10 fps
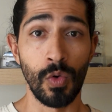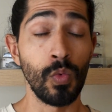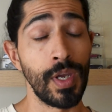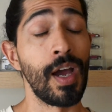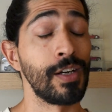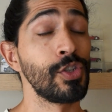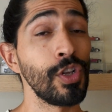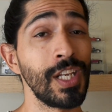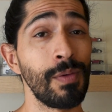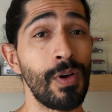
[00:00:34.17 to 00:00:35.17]
We are
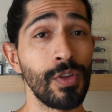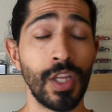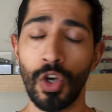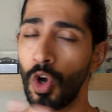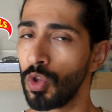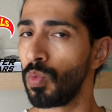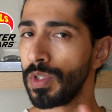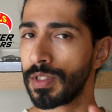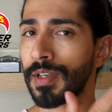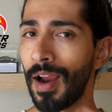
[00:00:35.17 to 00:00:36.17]
talking about the Hot
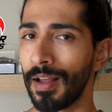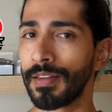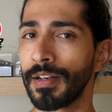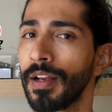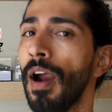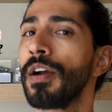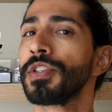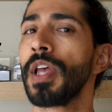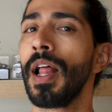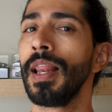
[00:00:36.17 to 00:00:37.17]
Wheels character
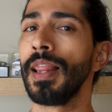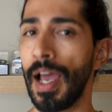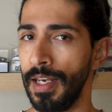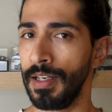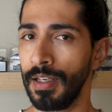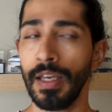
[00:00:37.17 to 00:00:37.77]
cars line.